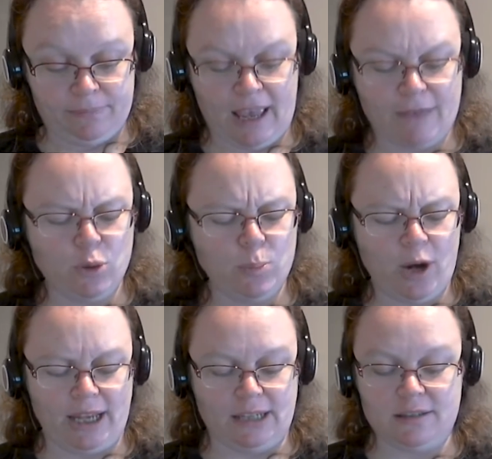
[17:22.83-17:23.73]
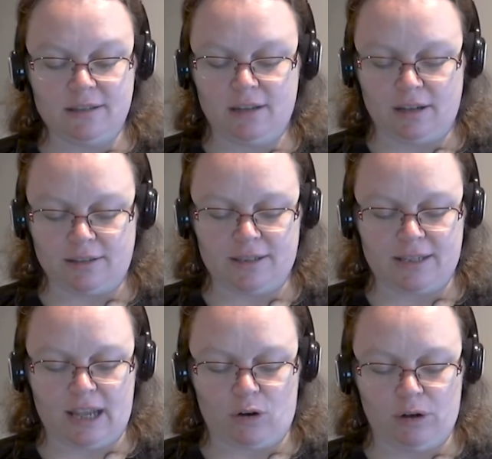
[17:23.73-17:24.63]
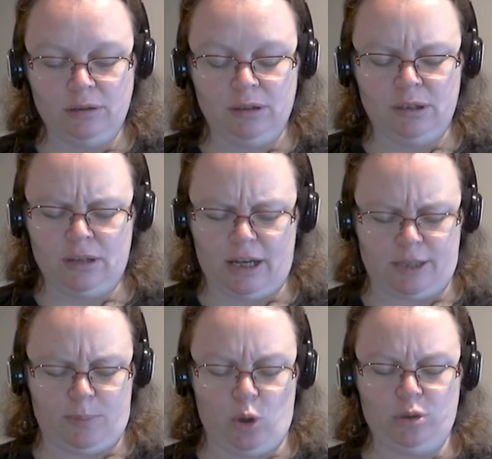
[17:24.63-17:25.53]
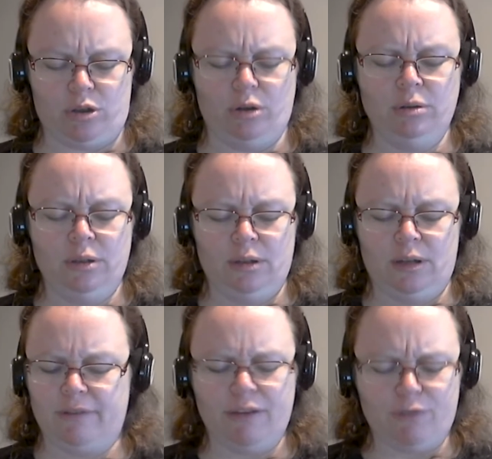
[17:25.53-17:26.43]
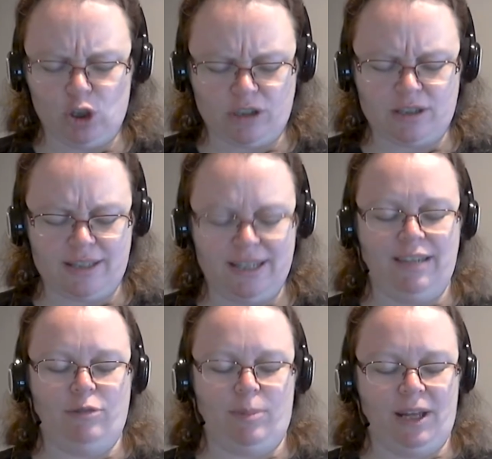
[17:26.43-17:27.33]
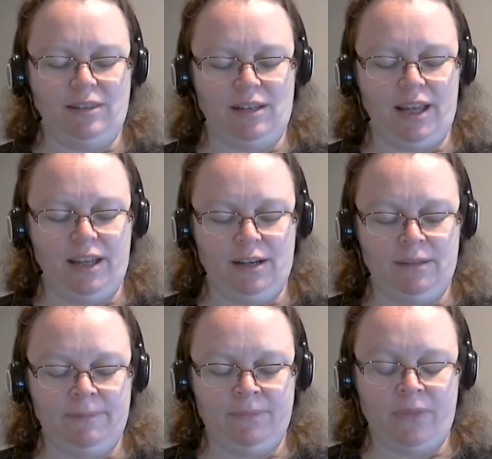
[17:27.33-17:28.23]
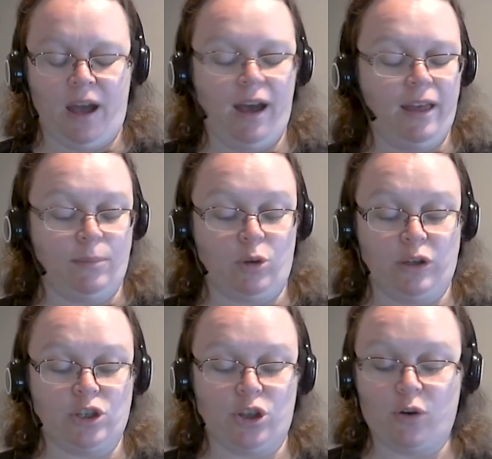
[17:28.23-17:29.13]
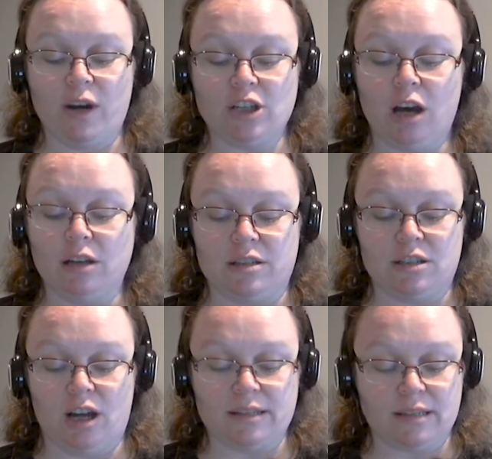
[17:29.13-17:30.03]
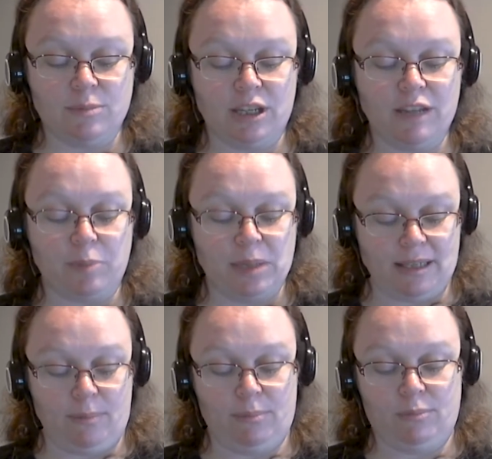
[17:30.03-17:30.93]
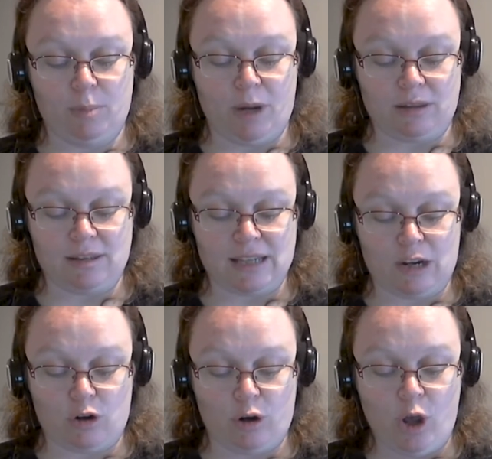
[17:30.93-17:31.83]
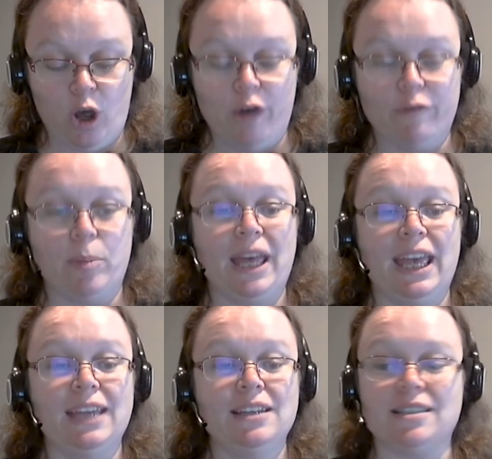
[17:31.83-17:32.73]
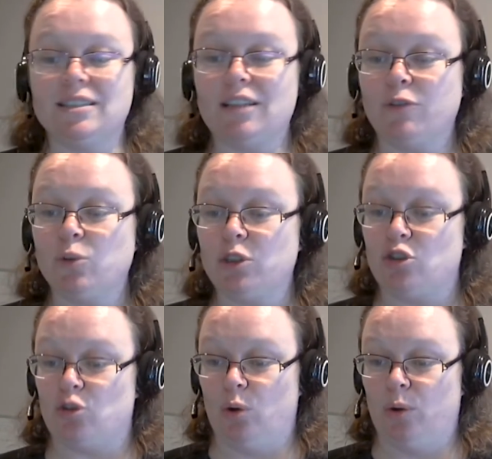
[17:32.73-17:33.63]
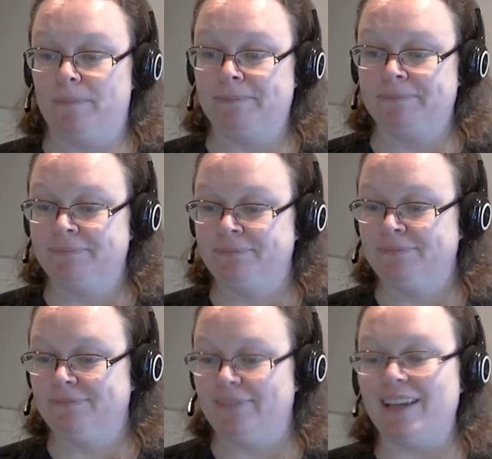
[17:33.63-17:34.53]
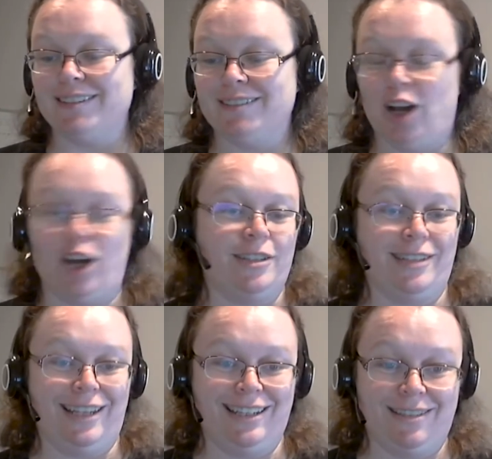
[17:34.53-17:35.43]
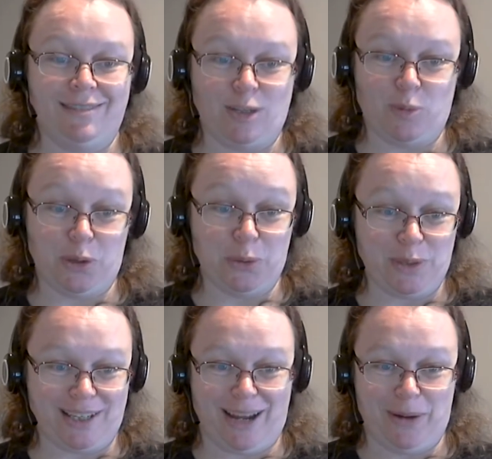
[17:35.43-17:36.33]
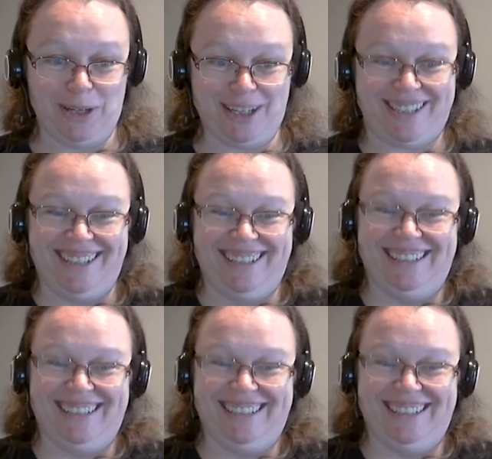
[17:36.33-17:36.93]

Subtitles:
Have you brains? Asked the Scarecrow. I suppose so. I've never looked to see, replied the lion. I am going to the great Oz to ask him to give me some, remarked the Scarecrow, for my head is stuffed with straw. Yes, heart disease. That's what causes cowardice.